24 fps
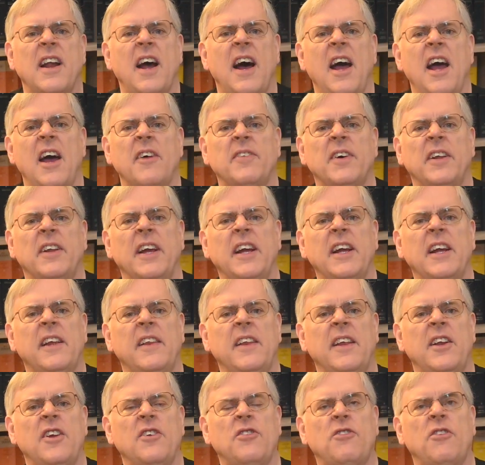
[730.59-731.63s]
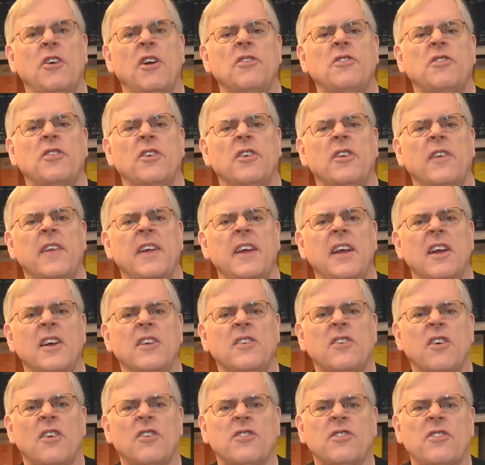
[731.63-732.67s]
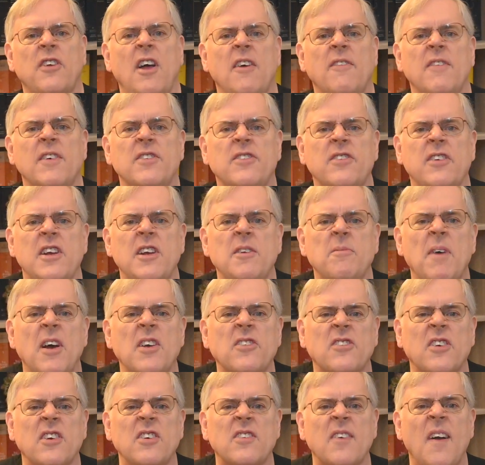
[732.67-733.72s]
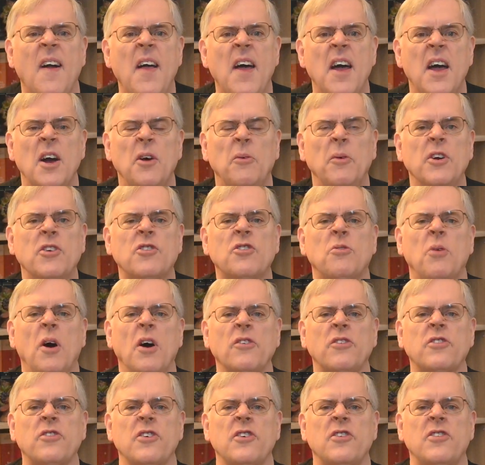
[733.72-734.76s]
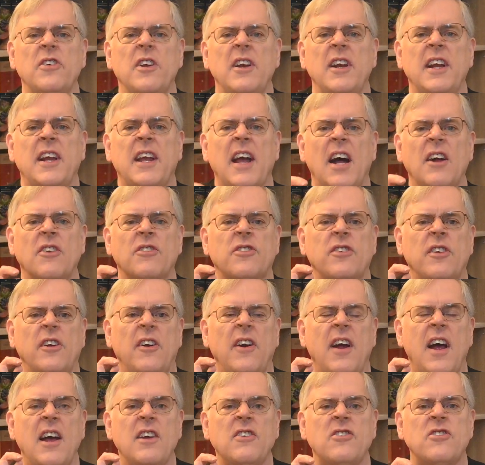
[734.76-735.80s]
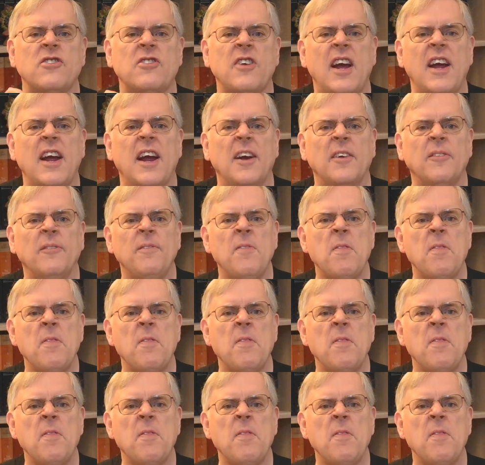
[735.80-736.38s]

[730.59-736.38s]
I have a link in the description to the Intel Slava Z message, which quotes the city councilor as saying,